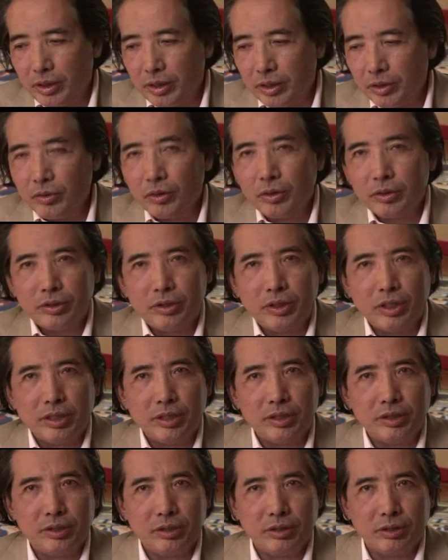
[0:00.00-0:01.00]
in those
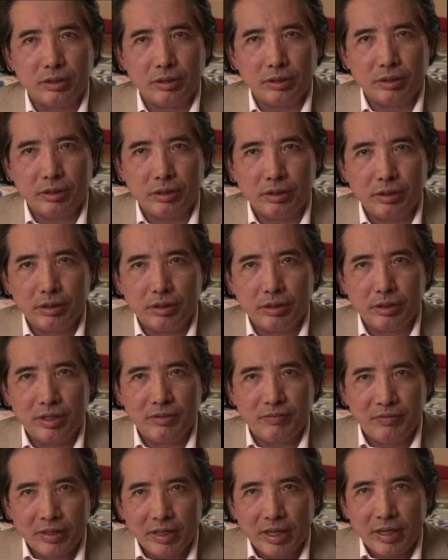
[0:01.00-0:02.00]
days,
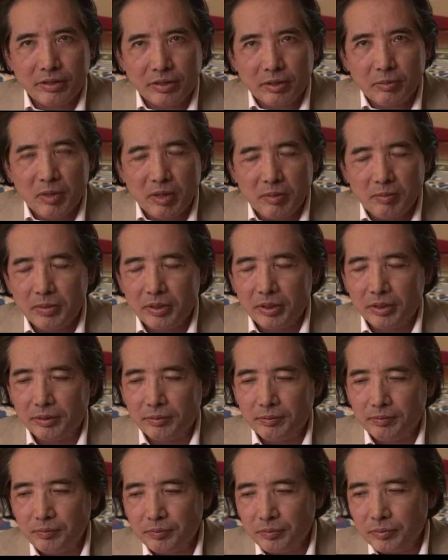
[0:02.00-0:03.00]
even I
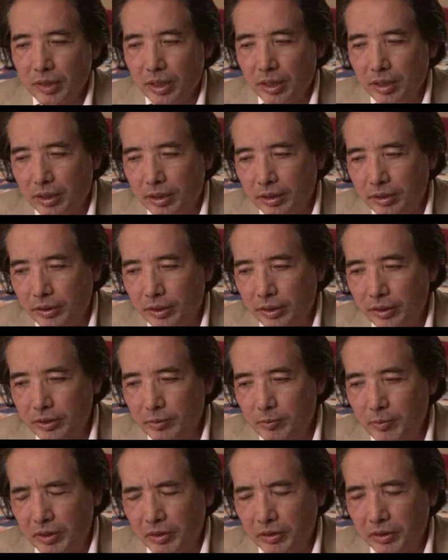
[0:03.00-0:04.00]
remember
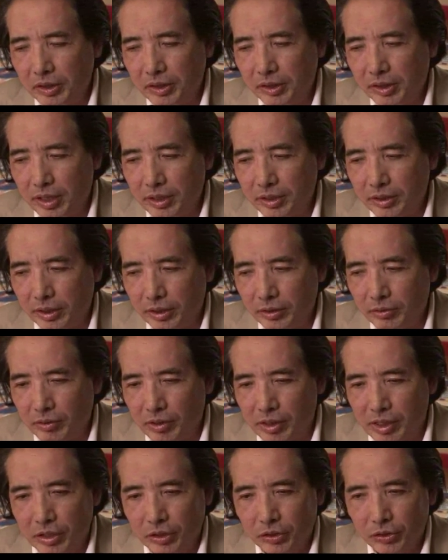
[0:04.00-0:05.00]
things being discussed in
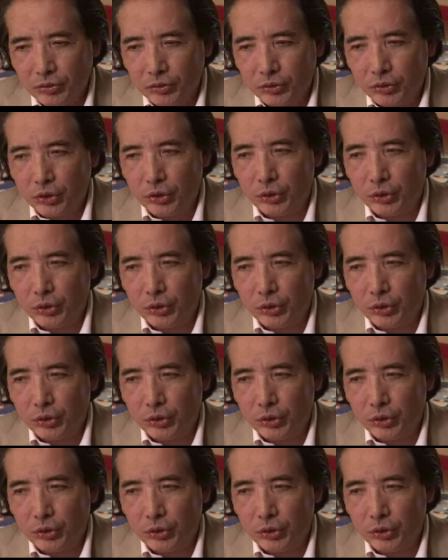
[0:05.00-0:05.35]
relation